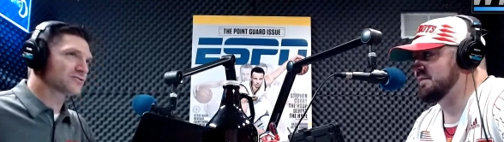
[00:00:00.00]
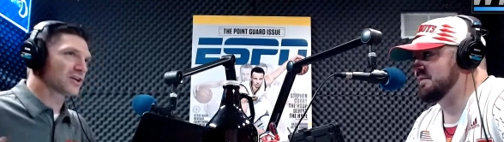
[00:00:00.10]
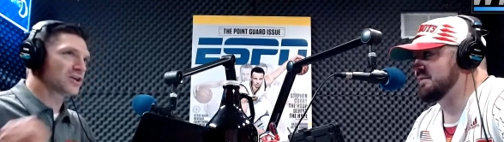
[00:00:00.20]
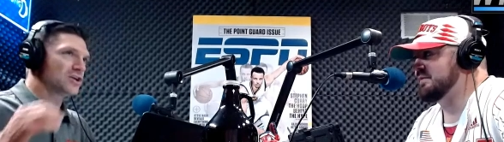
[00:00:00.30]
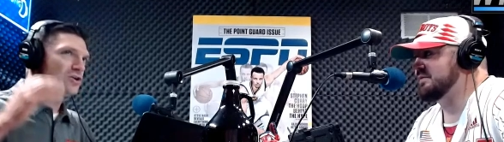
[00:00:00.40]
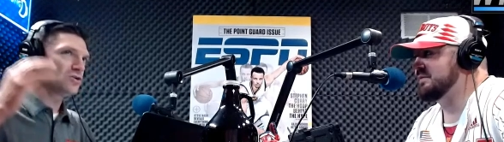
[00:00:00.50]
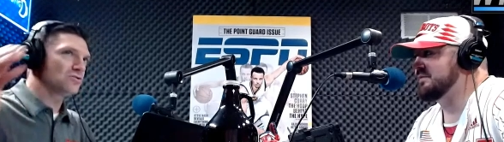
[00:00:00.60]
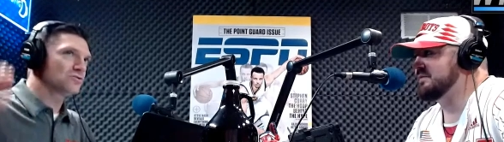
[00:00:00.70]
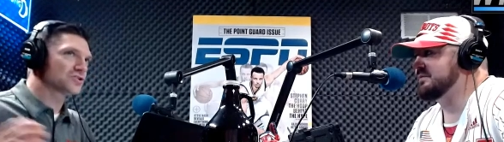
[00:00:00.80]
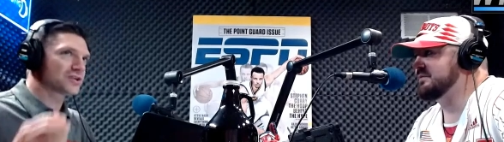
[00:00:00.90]
Speaker 1: a
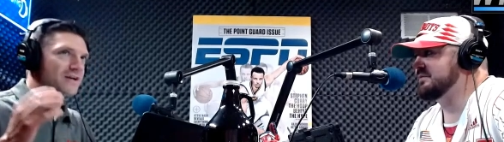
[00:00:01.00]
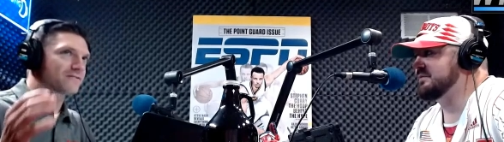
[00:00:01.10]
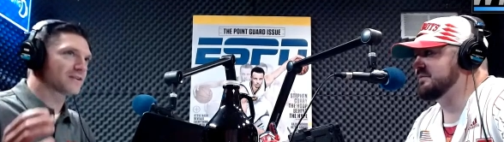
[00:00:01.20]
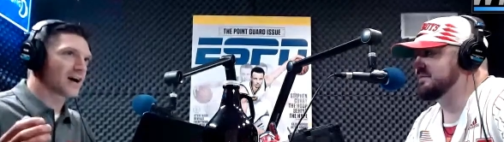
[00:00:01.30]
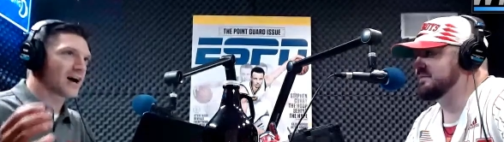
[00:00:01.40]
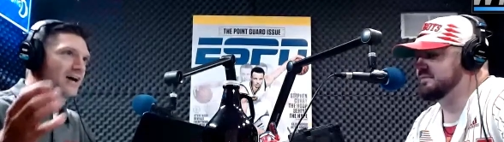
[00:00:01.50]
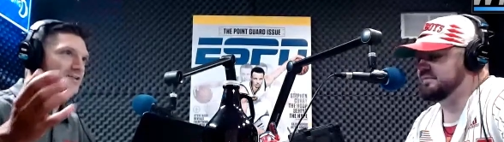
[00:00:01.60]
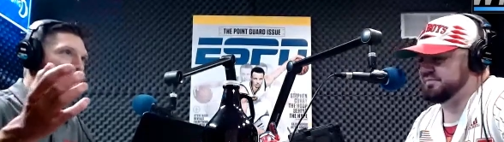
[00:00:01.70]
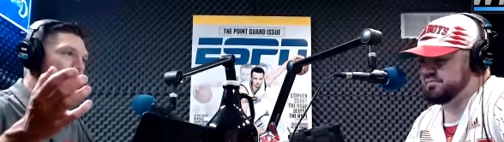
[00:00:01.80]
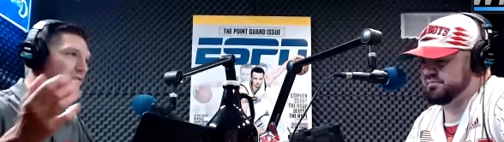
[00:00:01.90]
huge shift in the odds
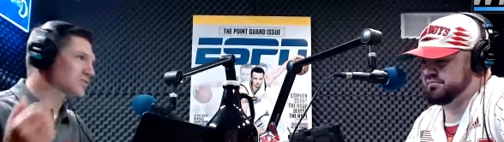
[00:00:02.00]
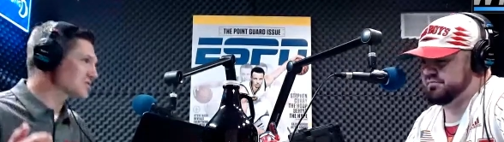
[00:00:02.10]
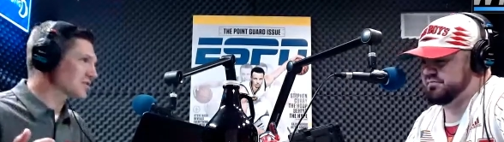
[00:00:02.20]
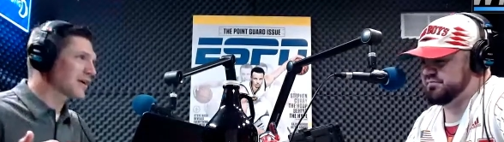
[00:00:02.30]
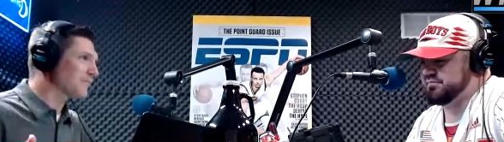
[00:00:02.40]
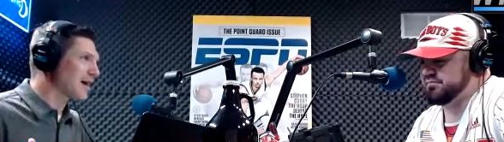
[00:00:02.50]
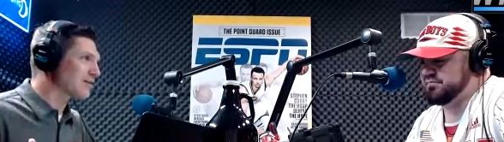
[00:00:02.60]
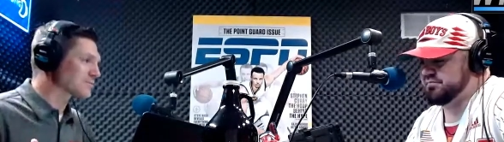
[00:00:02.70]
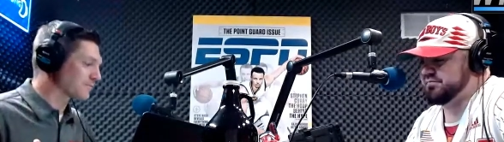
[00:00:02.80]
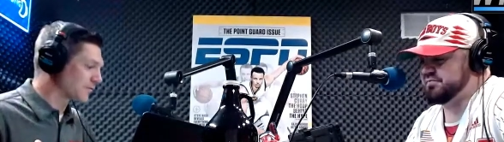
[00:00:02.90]
just a couple hours
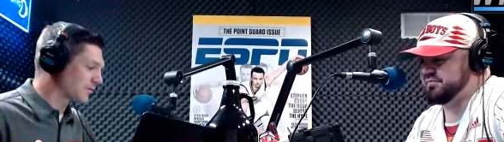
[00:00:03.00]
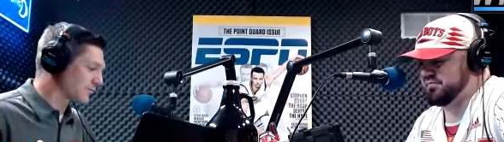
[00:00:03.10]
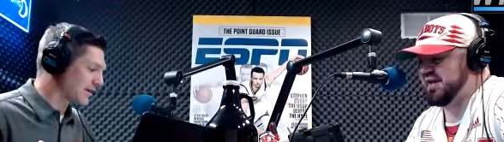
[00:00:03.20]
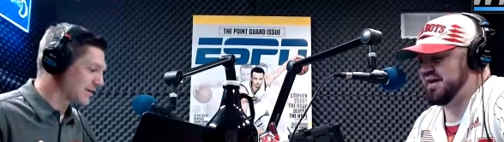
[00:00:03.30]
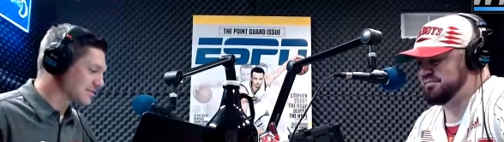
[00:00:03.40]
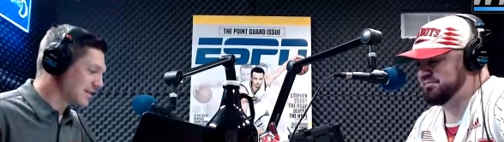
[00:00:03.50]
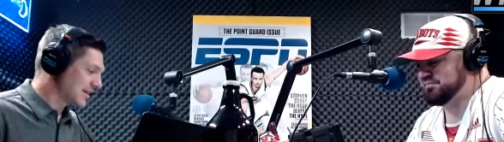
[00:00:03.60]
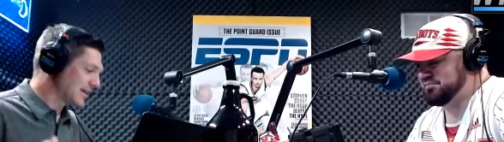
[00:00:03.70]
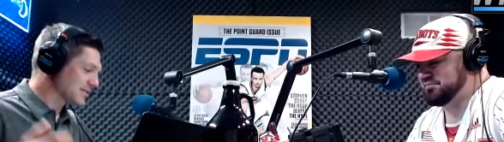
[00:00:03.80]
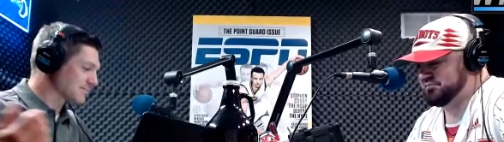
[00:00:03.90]
before the race, and
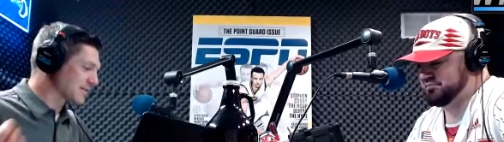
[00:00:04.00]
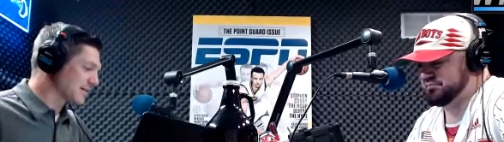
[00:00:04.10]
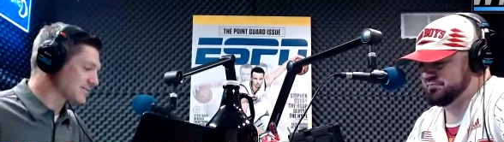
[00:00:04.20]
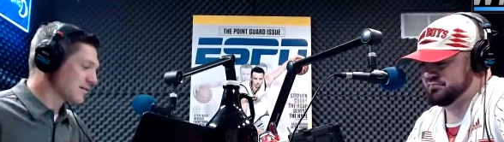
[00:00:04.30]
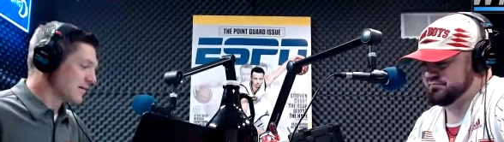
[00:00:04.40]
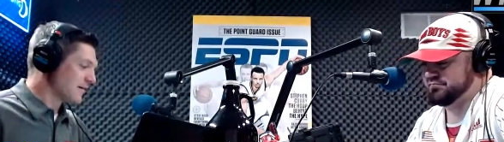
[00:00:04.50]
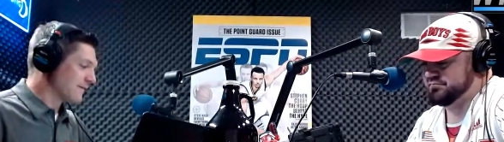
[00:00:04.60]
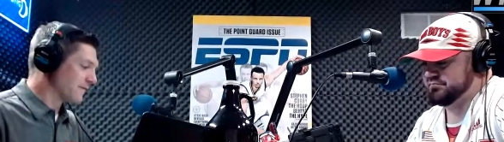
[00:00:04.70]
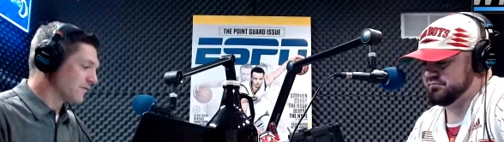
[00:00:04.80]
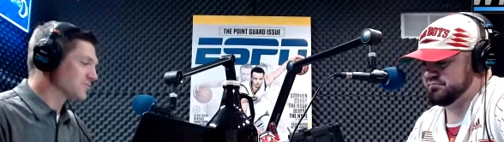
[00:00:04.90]
that was because
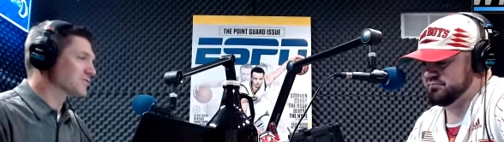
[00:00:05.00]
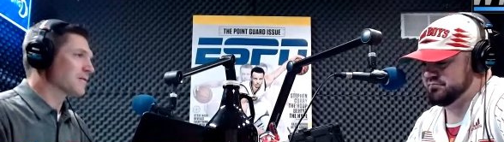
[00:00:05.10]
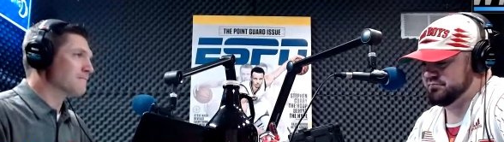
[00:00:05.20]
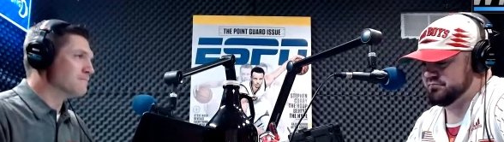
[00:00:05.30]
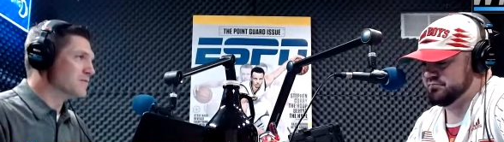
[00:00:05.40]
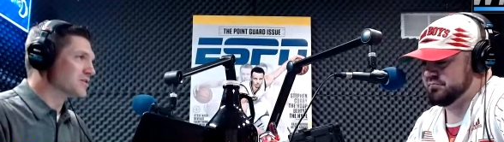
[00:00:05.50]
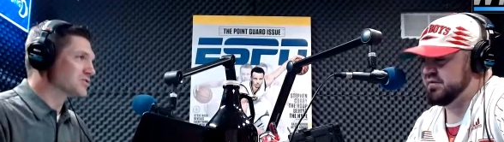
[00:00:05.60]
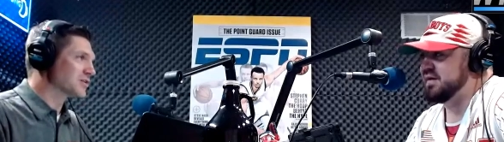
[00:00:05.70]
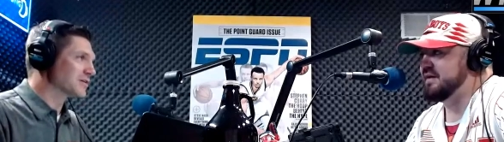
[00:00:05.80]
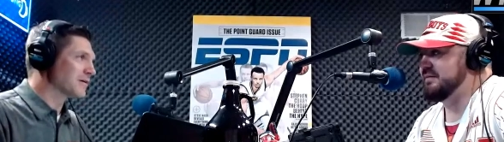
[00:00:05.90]
First
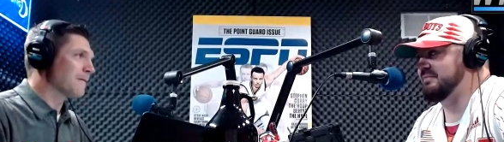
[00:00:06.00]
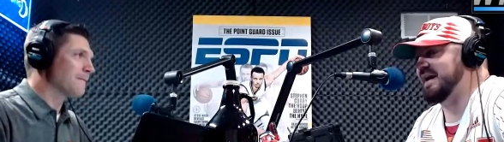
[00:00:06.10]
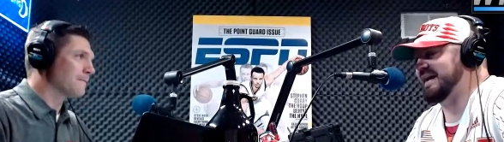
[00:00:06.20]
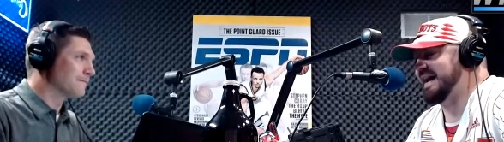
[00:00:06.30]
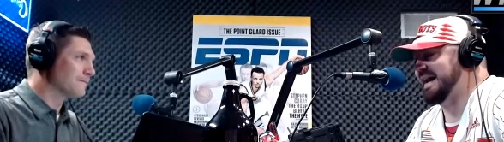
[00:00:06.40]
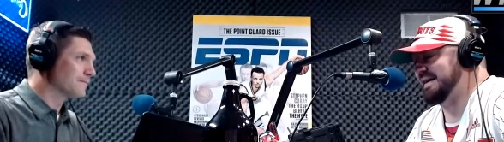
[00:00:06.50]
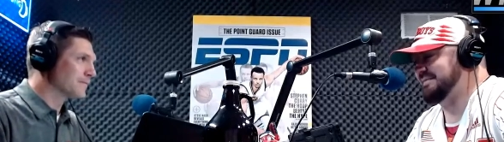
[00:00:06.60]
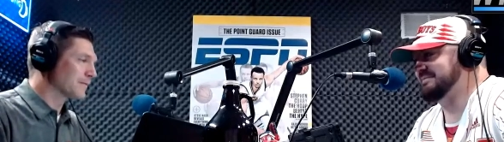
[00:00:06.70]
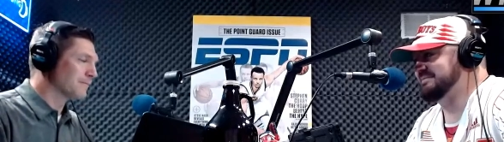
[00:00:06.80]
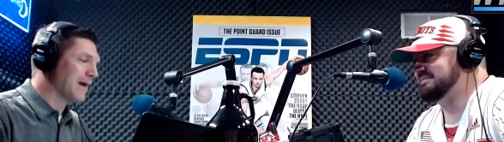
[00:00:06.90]
Mission, my guy,
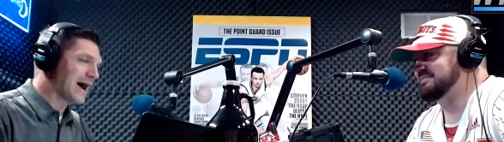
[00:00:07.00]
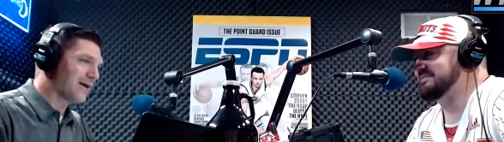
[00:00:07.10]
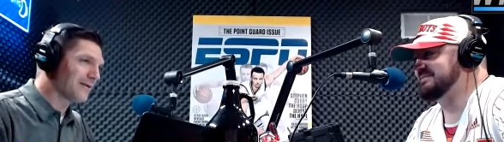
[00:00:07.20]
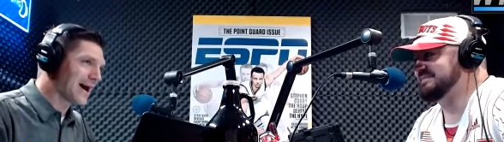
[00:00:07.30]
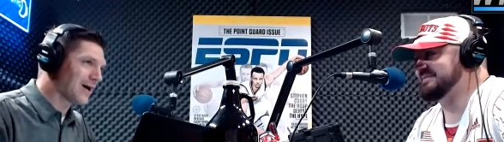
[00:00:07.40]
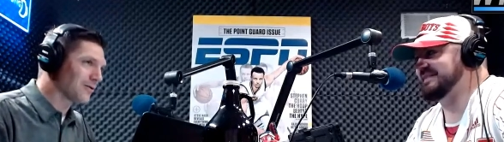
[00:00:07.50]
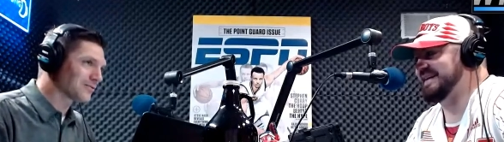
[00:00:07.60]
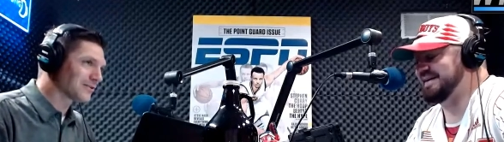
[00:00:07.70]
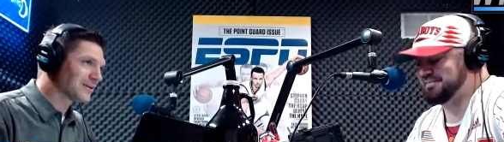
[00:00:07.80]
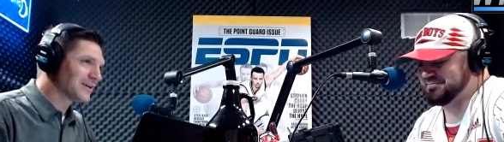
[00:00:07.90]
bowed out. Yep.